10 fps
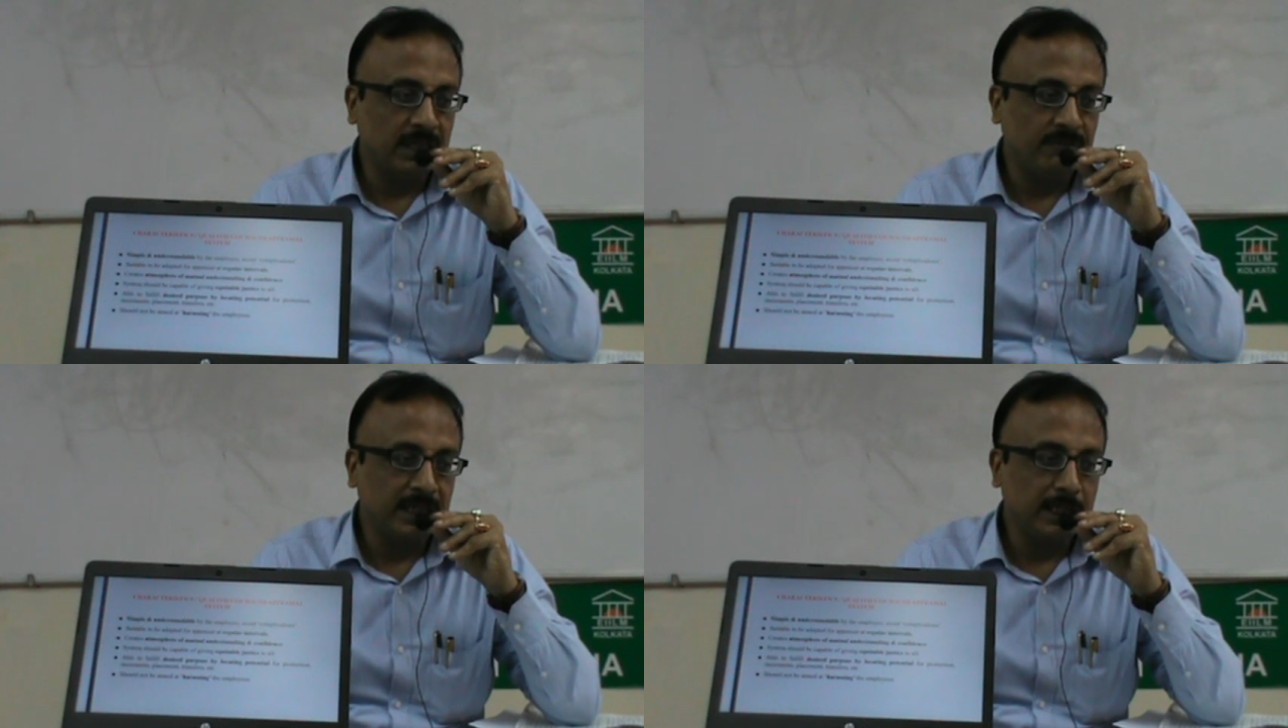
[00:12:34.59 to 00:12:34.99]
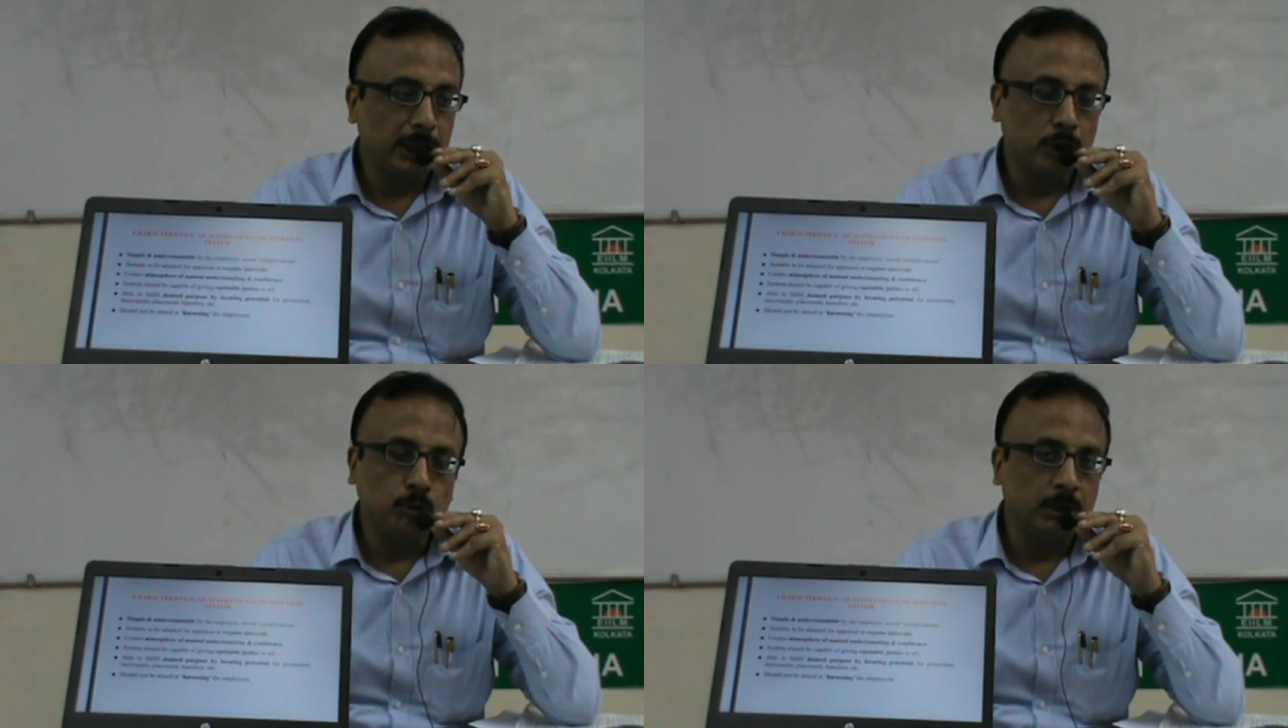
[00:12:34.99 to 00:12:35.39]
giving
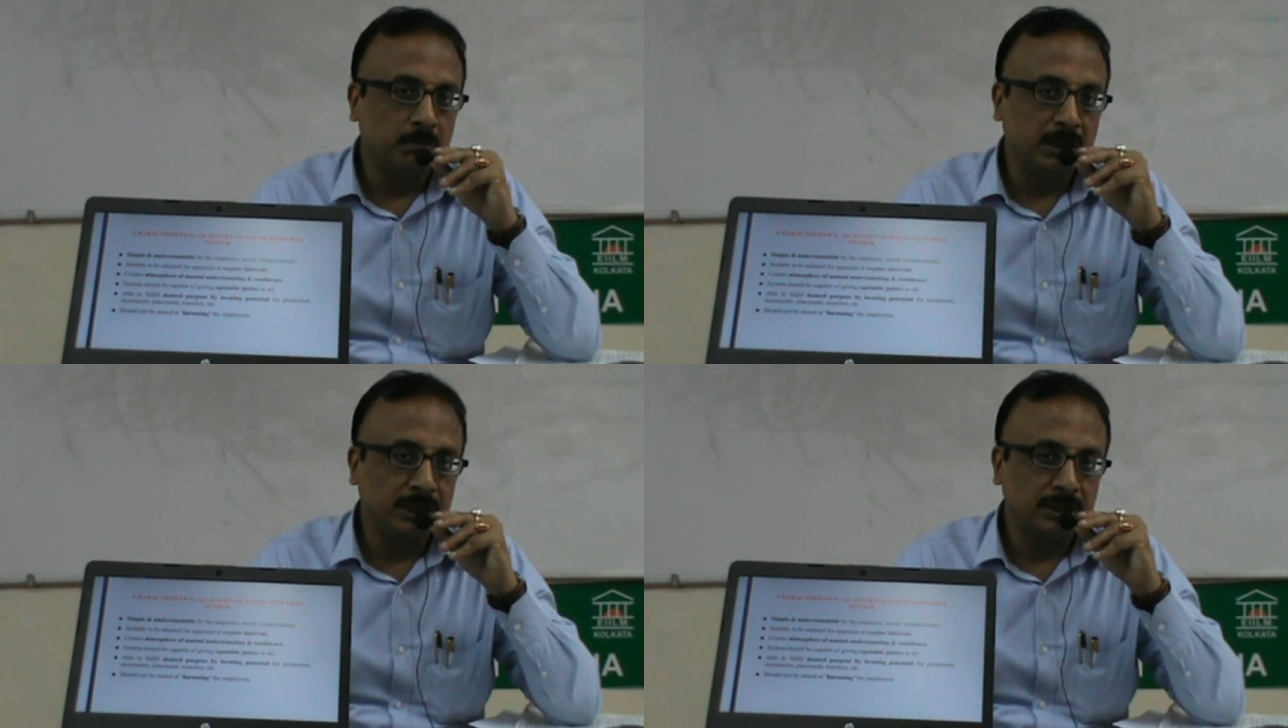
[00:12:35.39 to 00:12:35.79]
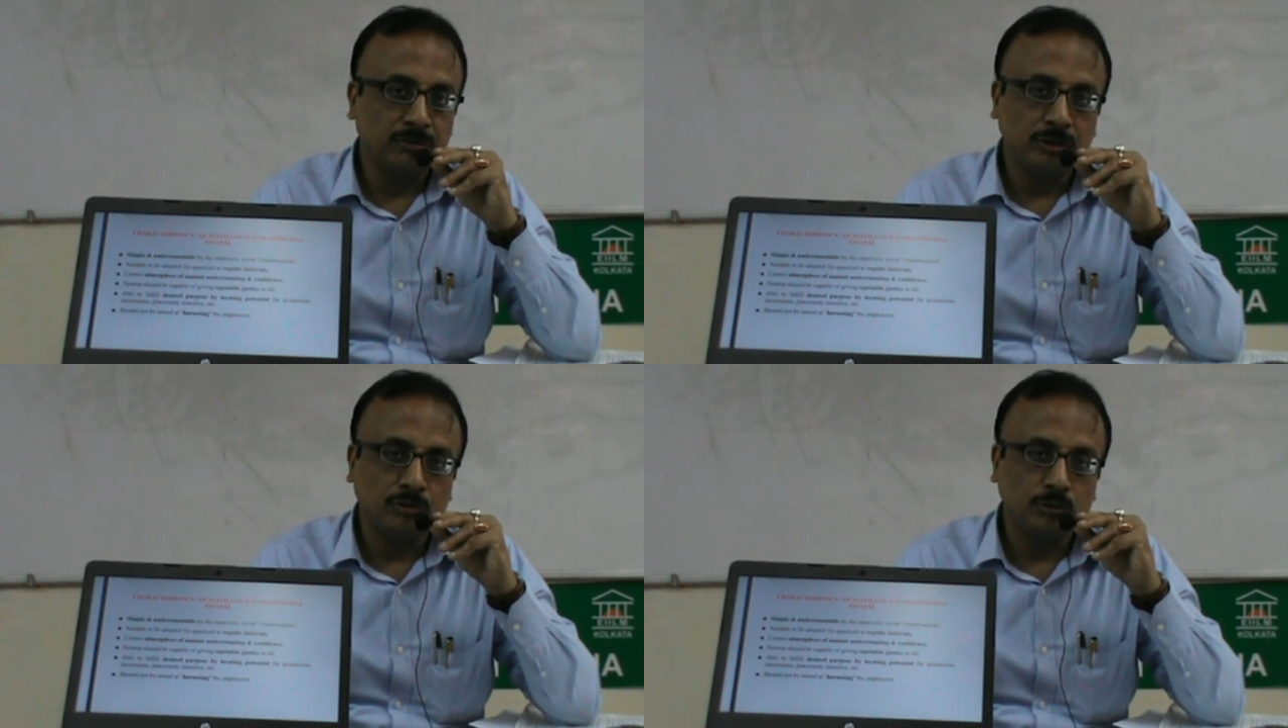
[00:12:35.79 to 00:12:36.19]
equitable
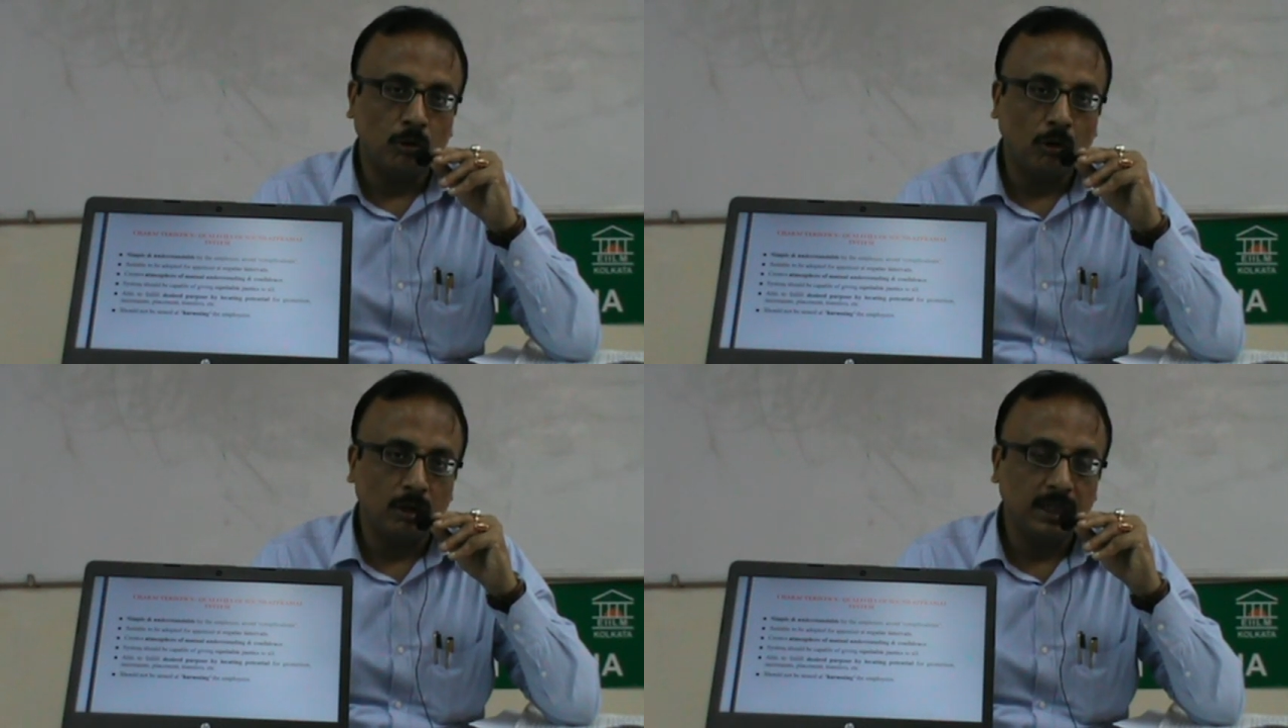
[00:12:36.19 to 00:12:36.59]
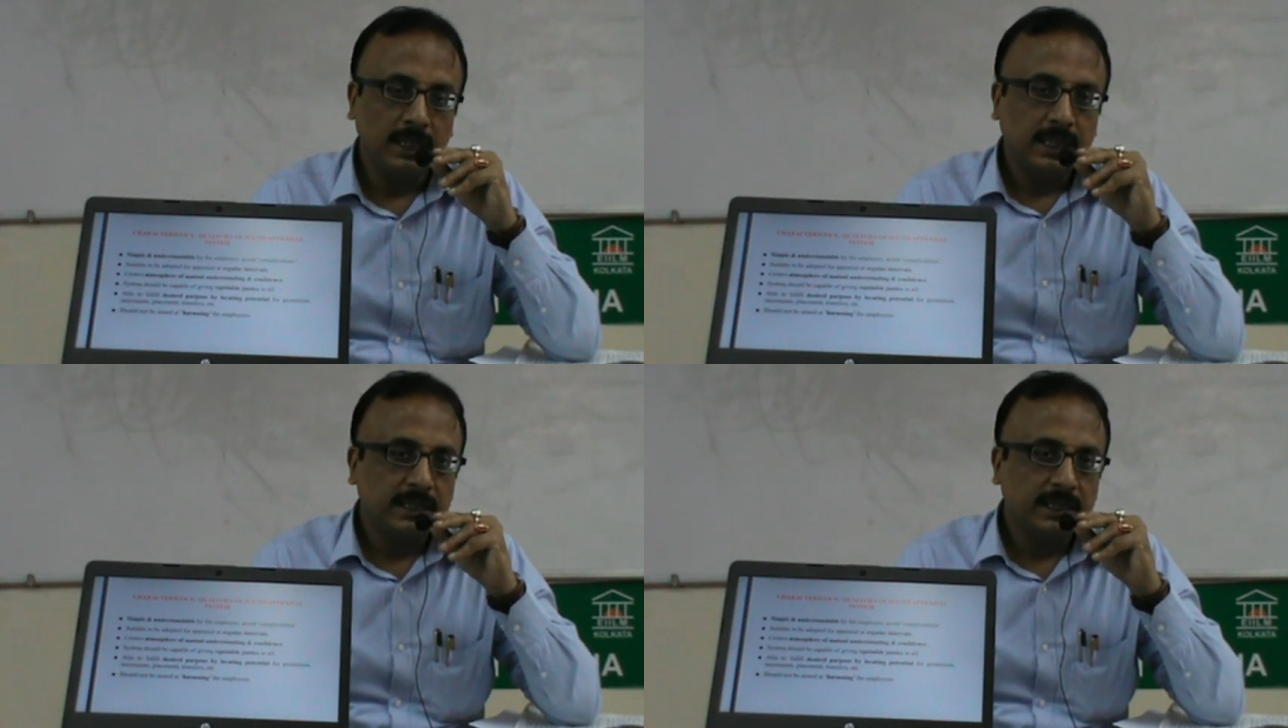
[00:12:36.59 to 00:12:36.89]
justice to all.